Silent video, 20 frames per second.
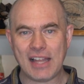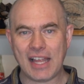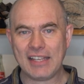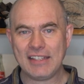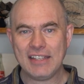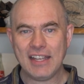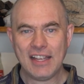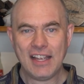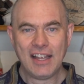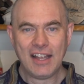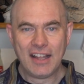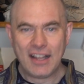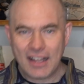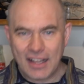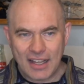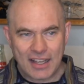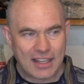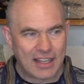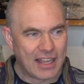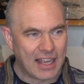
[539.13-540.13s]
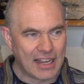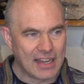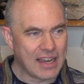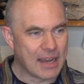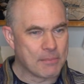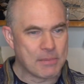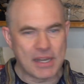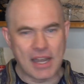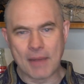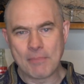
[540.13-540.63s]
And I
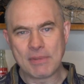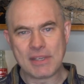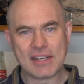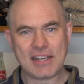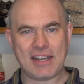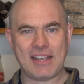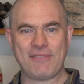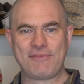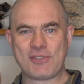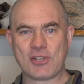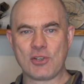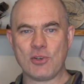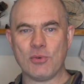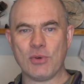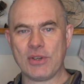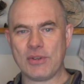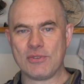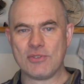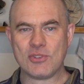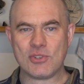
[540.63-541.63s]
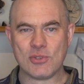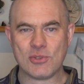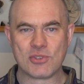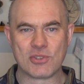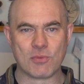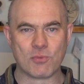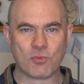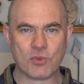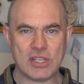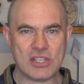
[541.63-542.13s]
mean, I'm going to have to go out and do
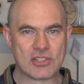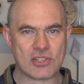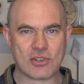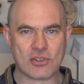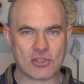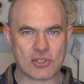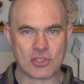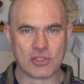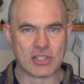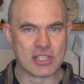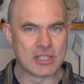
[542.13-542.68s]
some research on